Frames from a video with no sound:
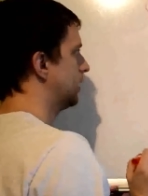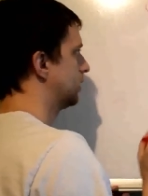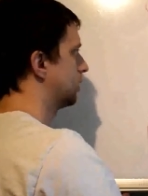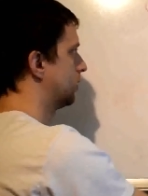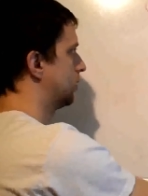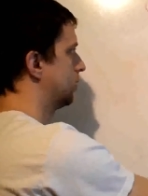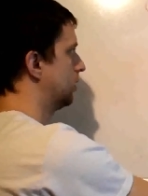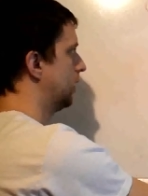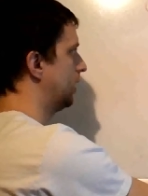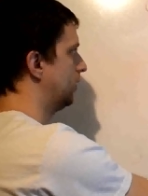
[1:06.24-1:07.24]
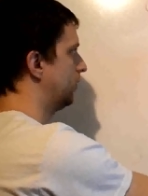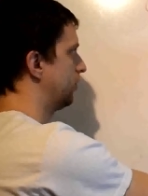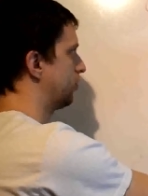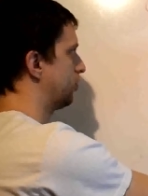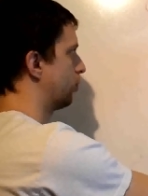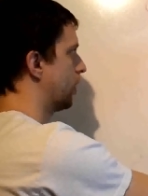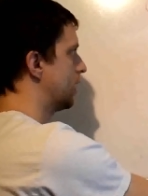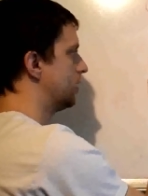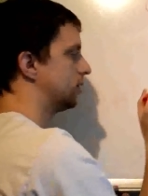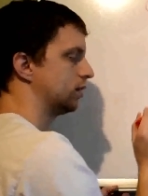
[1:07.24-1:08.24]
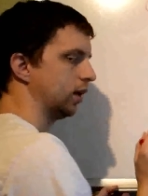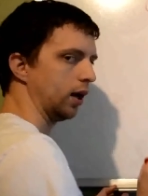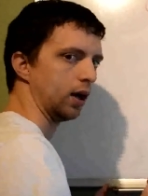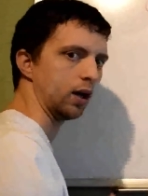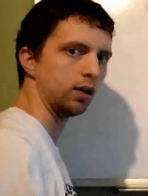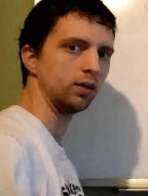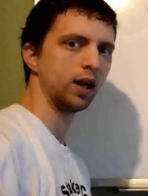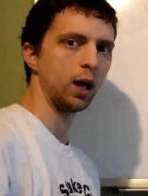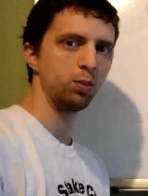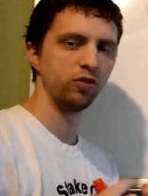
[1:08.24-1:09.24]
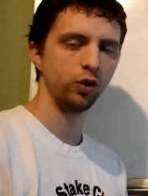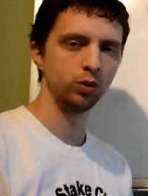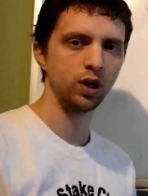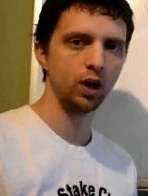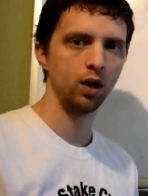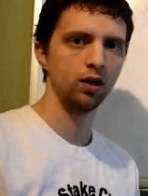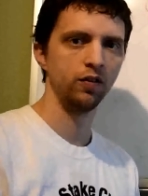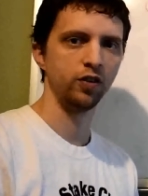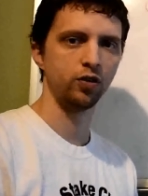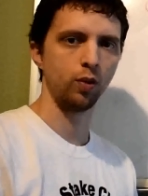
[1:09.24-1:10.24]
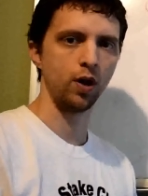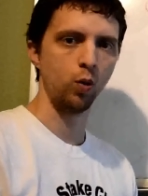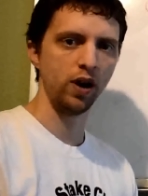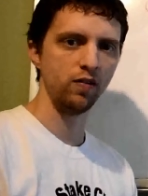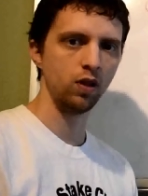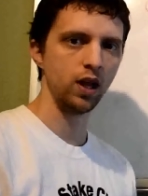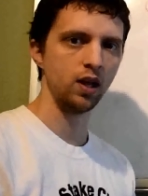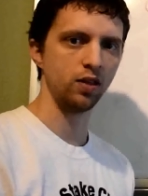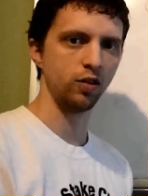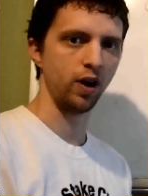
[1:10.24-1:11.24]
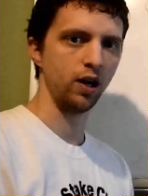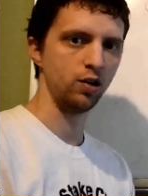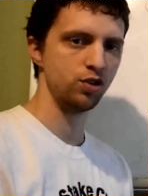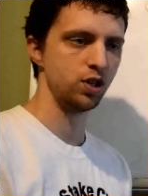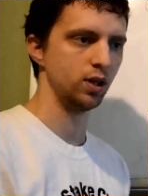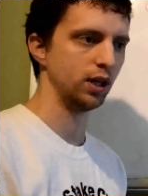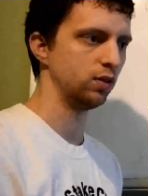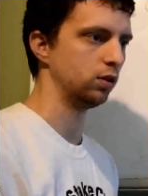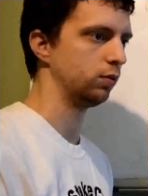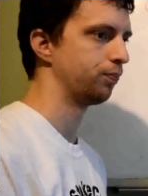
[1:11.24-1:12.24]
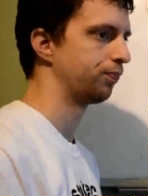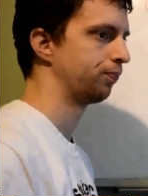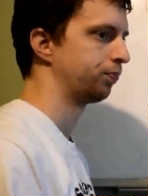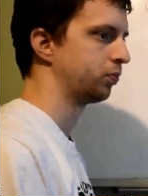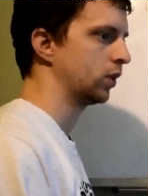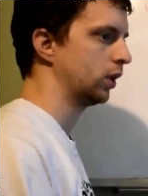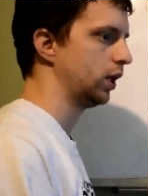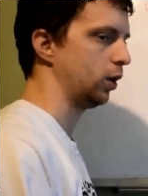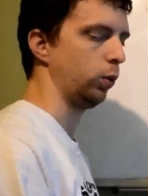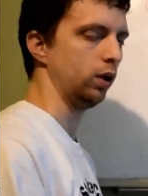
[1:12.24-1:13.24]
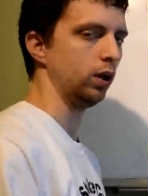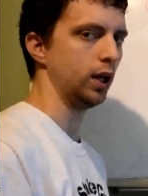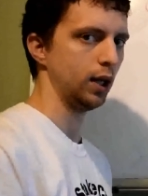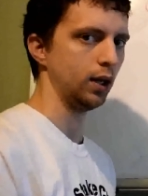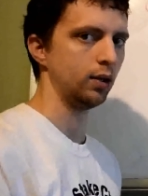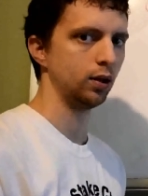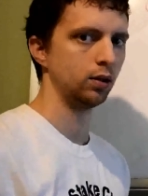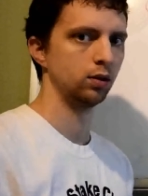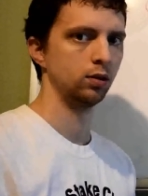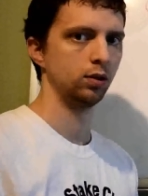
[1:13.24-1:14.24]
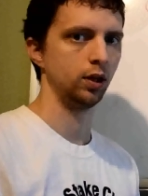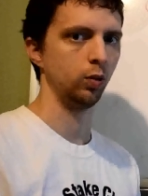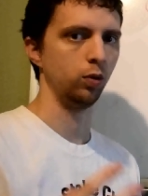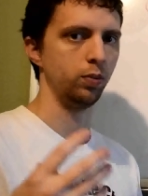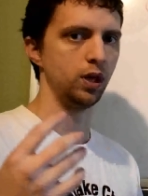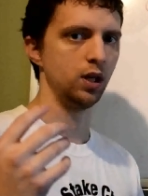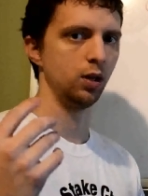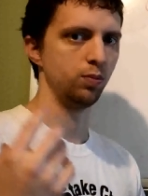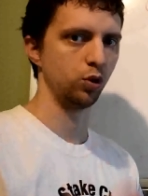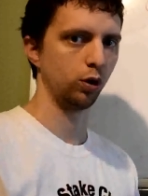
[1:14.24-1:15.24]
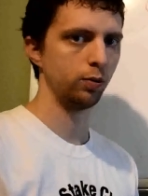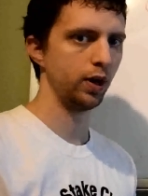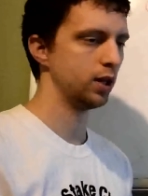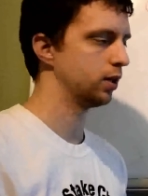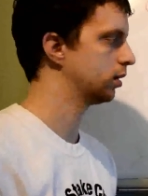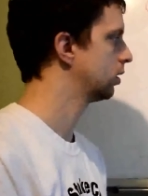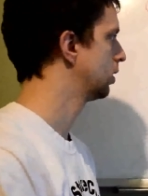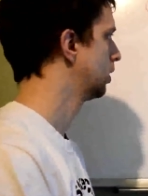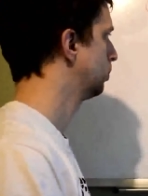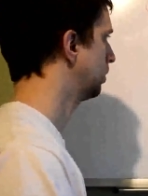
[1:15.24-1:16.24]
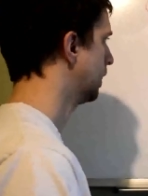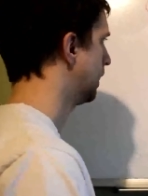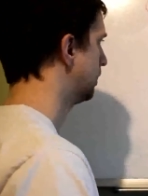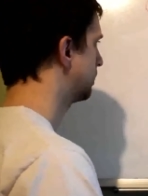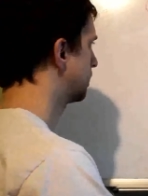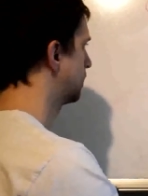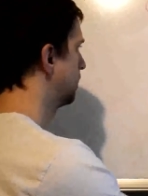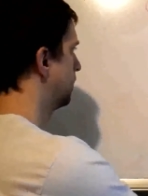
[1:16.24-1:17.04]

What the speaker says: hit it. And if it's the right type of photon, if it's the right wavelength or energy level, it will hit. It will be absorbed by the plant,